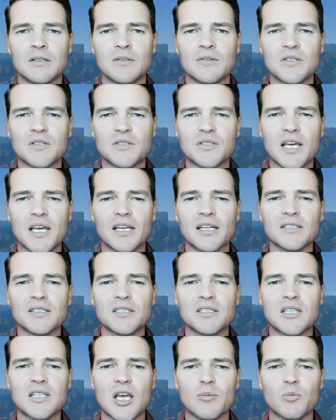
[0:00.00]
The second
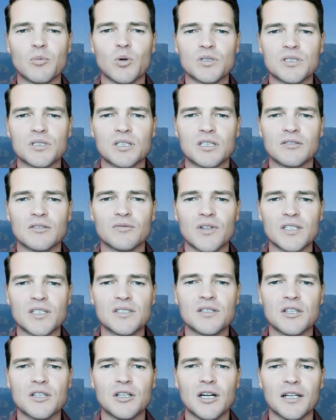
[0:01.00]
step was to convince
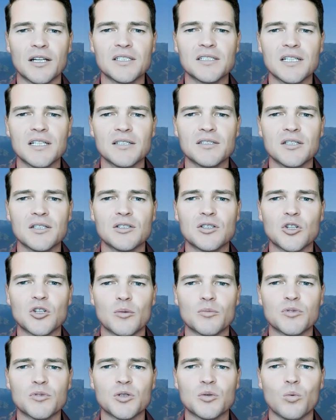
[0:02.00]
the United States and
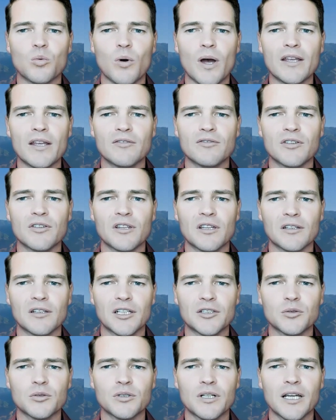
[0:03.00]
Europe to wait for the
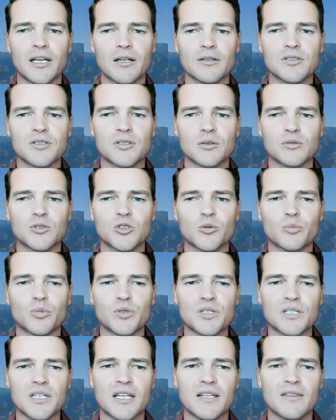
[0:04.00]
Electoral Council to
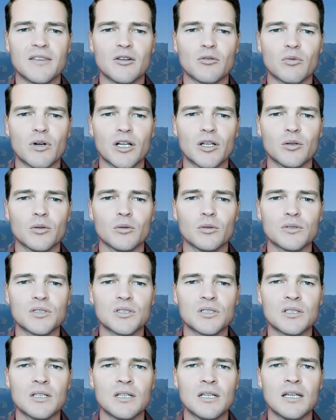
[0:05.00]
present the
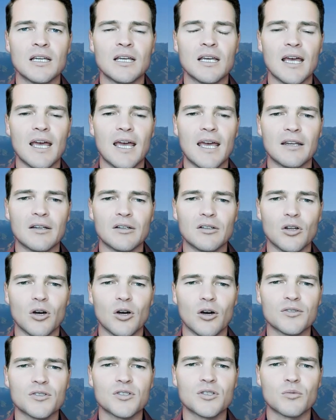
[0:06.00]
records and
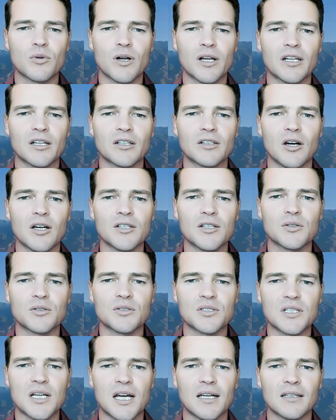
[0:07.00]
not to recognize
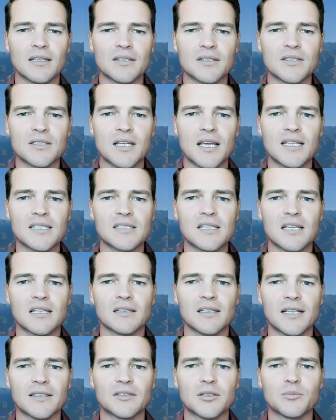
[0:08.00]
Gonzalez as the
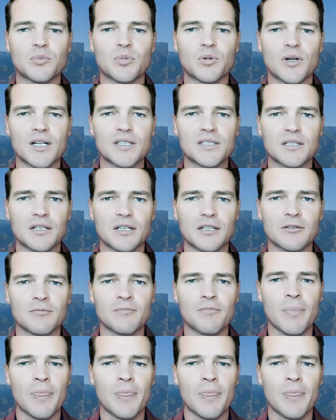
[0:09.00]
elected president,